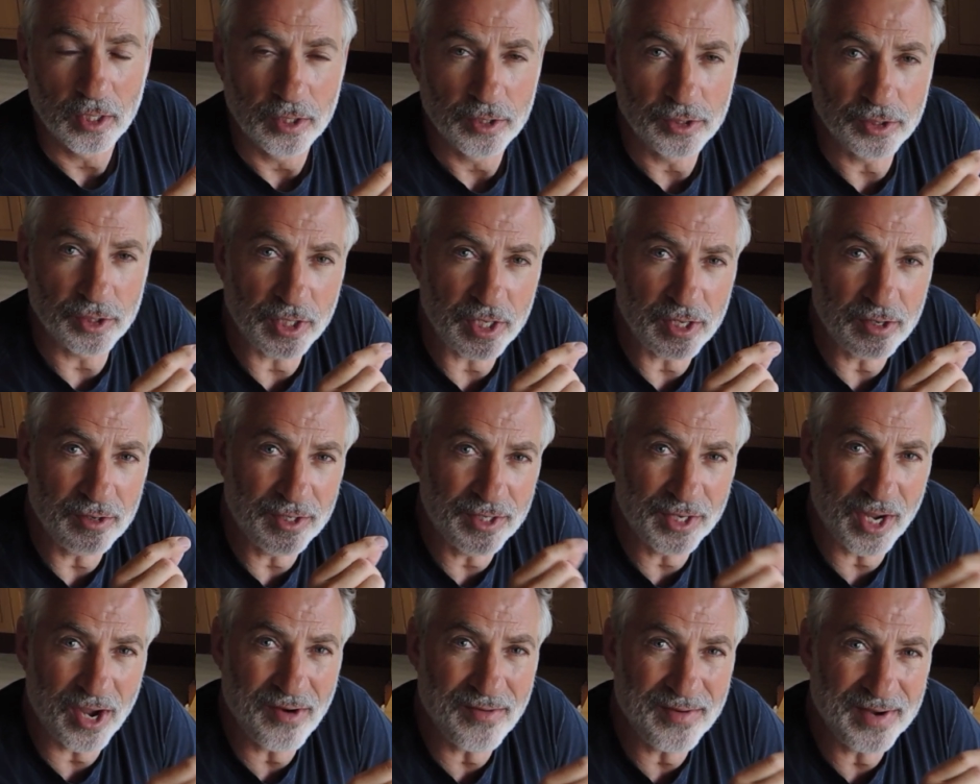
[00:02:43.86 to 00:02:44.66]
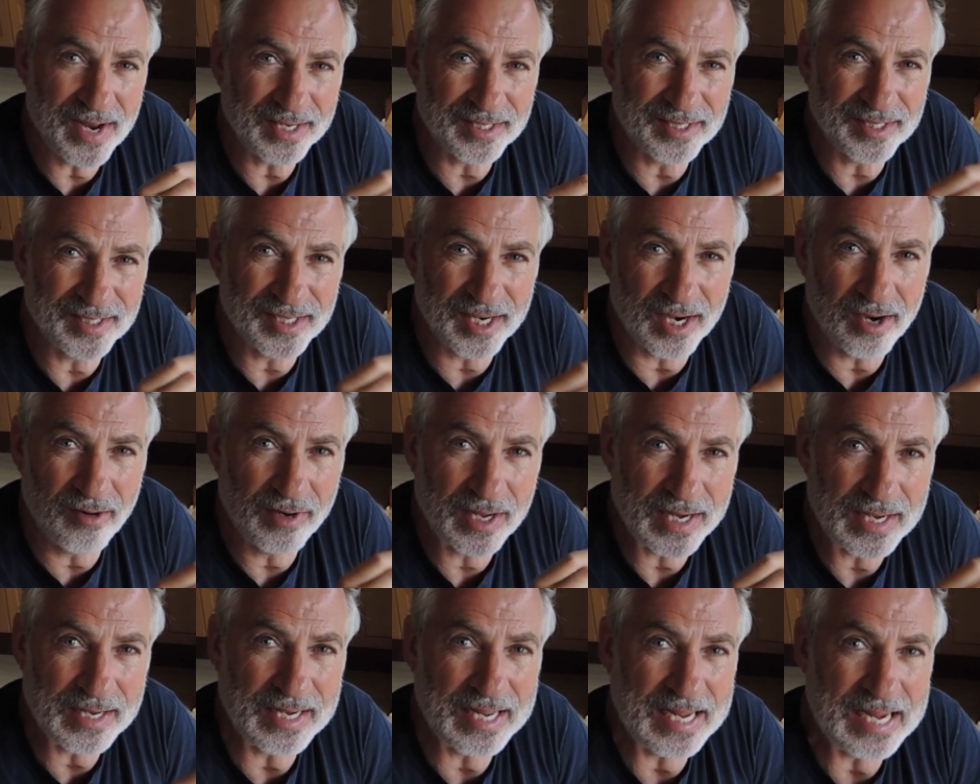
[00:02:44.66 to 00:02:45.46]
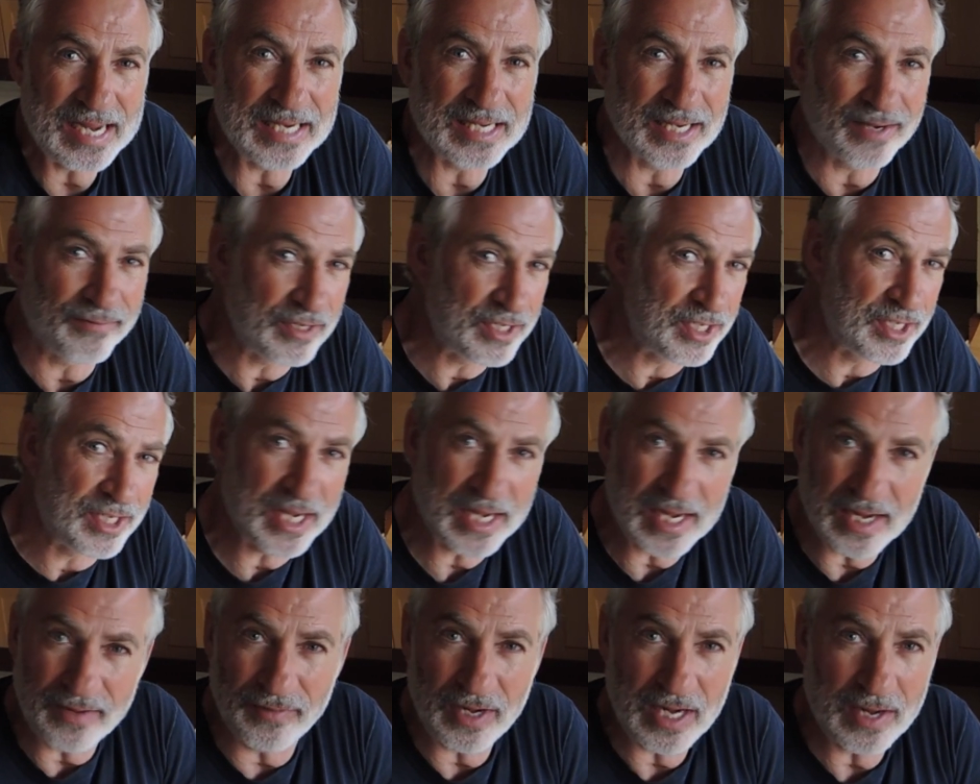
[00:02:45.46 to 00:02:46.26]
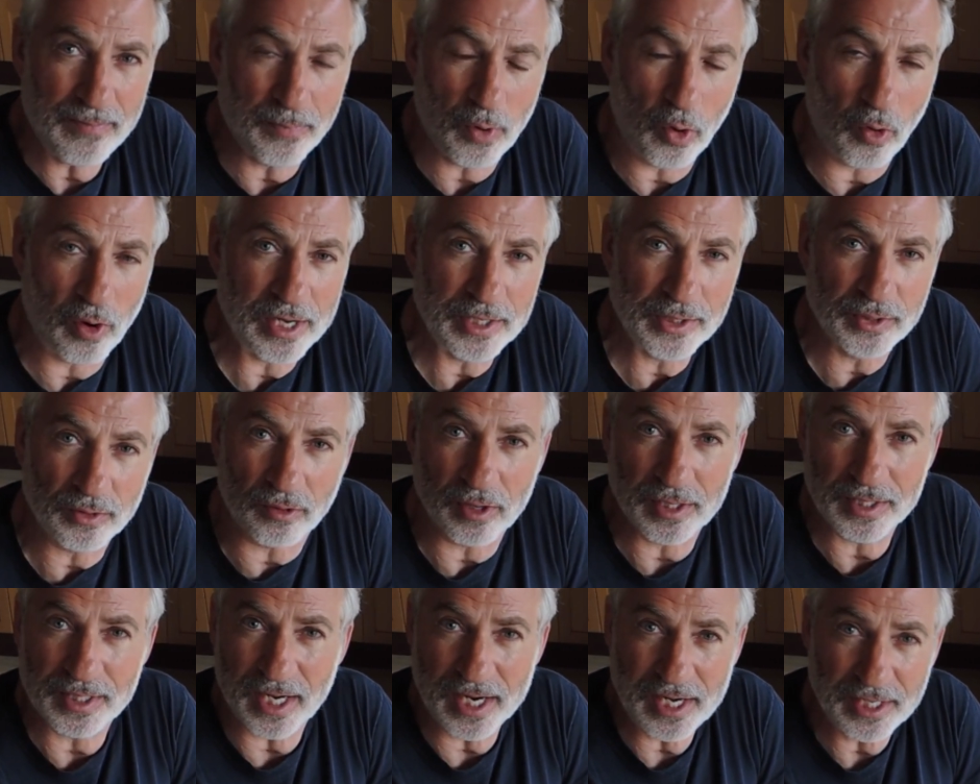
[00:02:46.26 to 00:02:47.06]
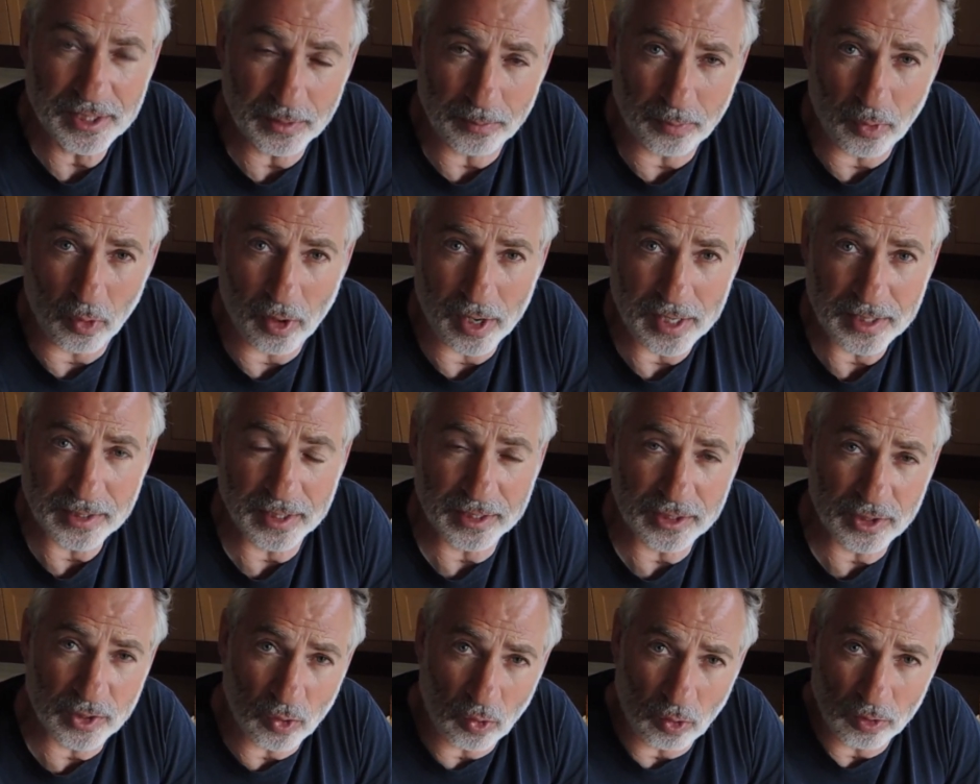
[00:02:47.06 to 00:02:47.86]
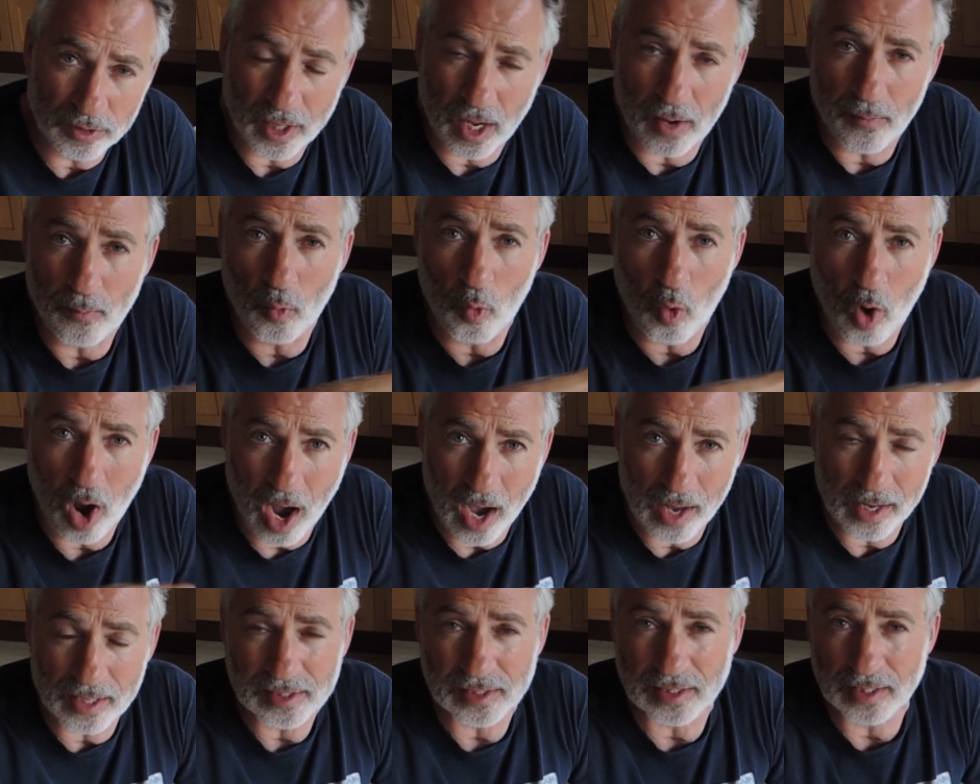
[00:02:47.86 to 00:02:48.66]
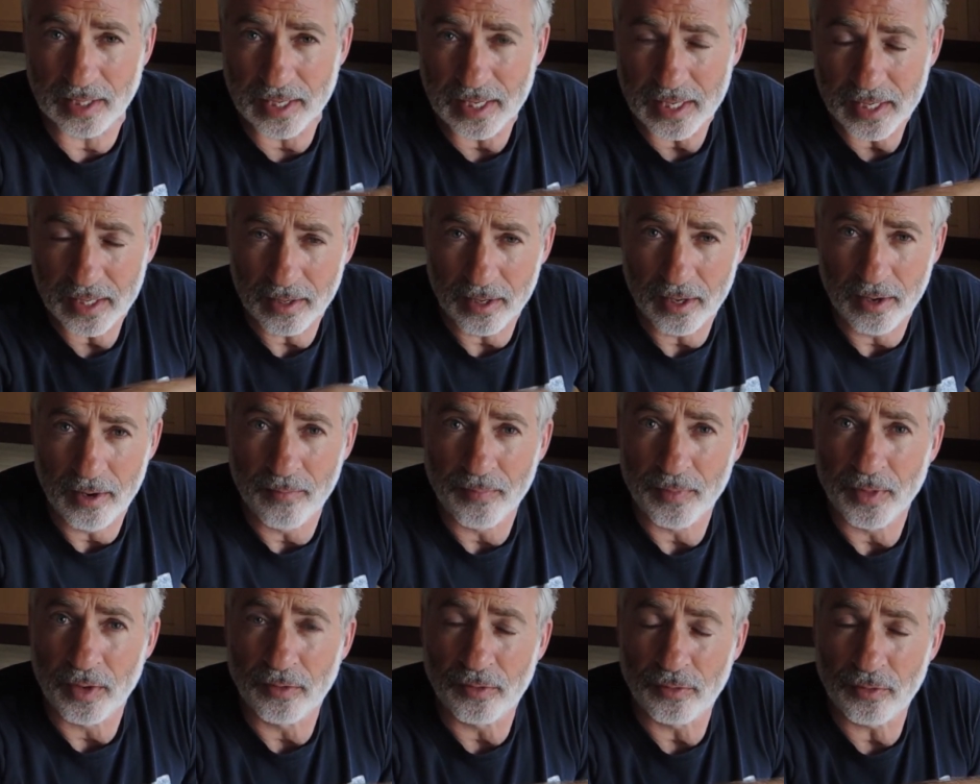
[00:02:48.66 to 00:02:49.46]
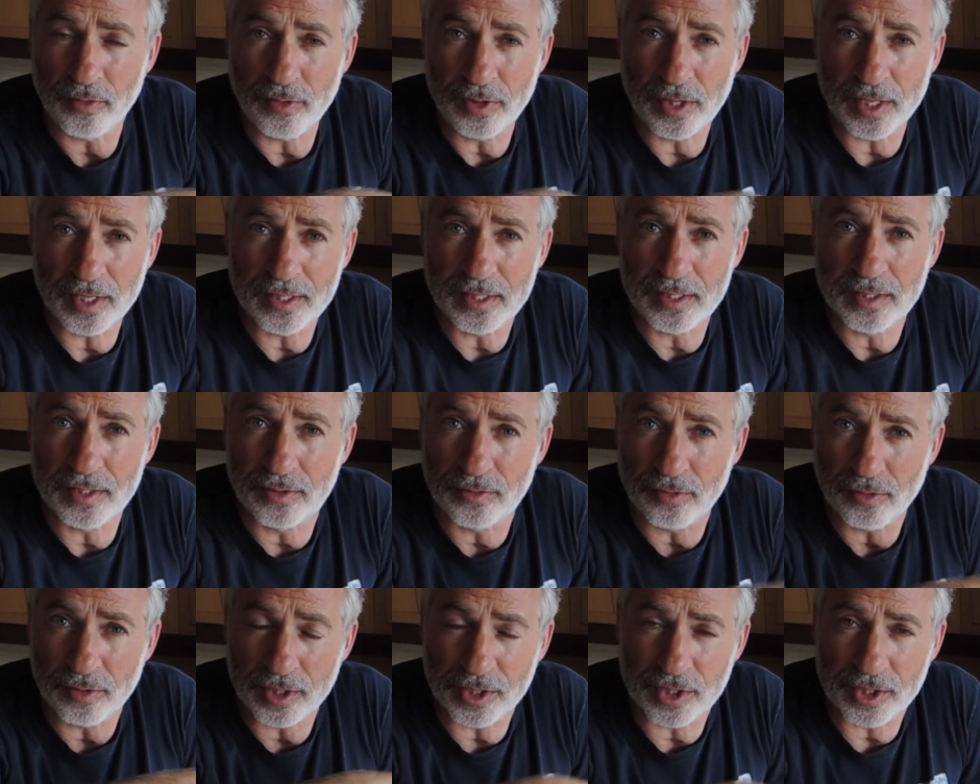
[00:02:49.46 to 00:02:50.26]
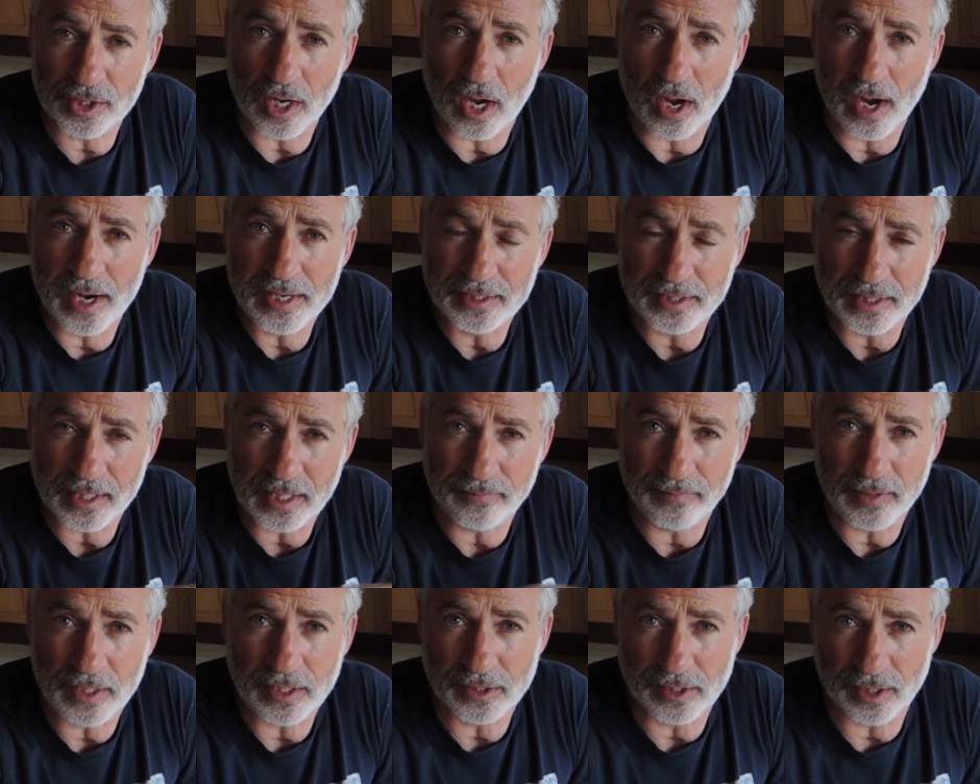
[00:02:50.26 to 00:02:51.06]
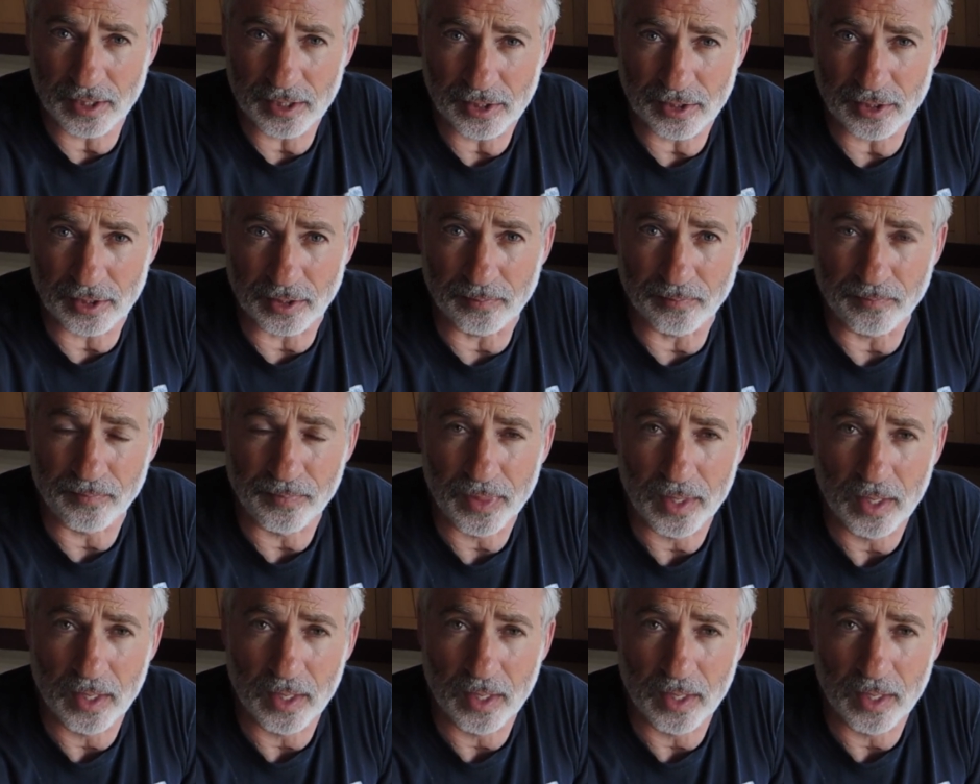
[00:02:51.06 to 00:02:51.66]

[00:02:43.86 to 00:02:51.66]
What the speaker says: So you don't necessarily need to have a TV point or a data point. It's all done wirelessly through the Sky TV system.